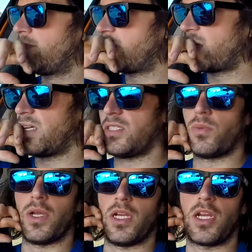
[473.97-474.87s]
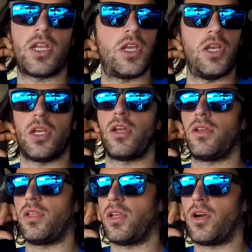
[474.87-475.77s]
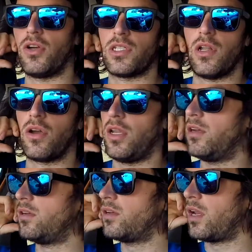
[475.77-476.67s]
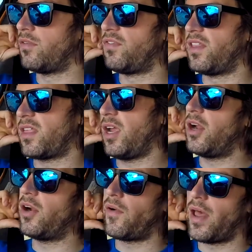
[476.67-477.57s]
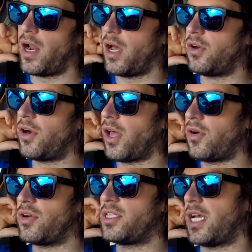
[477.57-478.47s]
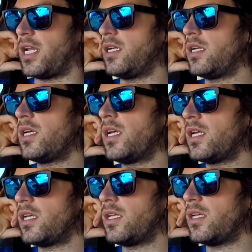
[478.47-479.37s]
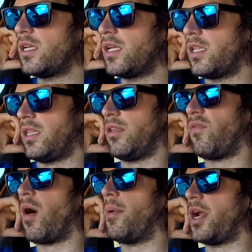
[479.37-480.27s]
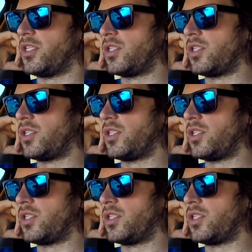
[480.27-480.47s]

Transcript: because when you cruise along in fifth gear around 100, 110, the vibration's